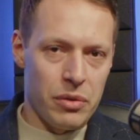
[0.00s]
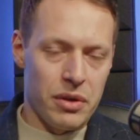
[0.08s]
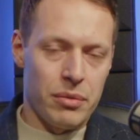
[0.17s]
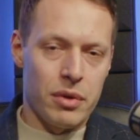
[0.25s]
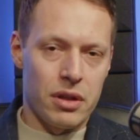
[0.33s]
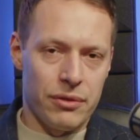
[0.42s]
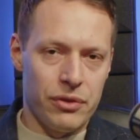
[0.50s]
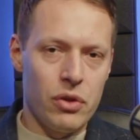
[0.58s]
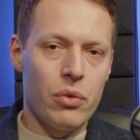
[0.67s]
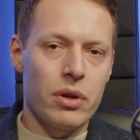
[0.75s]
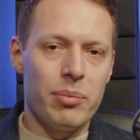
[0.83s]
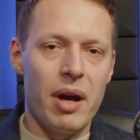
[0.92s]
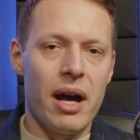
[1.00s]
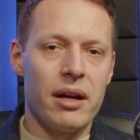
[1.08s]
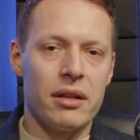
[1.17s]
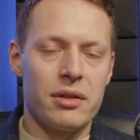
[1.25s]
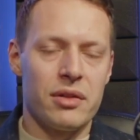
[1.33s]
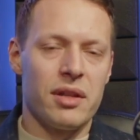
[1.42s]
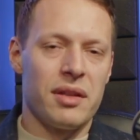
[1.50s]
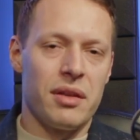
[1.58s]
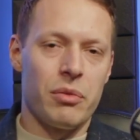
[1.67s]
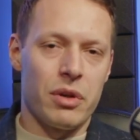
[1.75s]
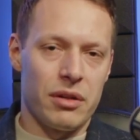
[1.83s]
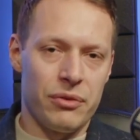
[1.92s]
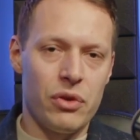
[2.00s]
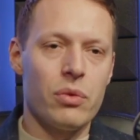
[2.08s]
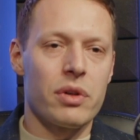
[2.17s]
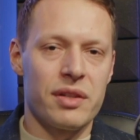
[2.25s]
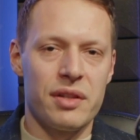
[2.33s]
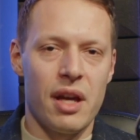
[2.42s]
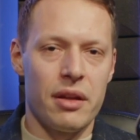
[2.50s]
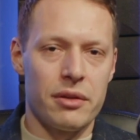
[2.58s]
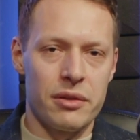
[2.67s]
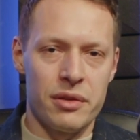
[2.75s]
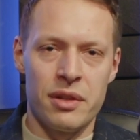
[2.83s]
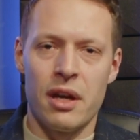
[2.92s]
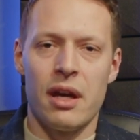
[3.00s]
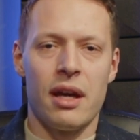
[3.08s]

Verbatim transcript: There were fewer buyers, there were fewer sellers,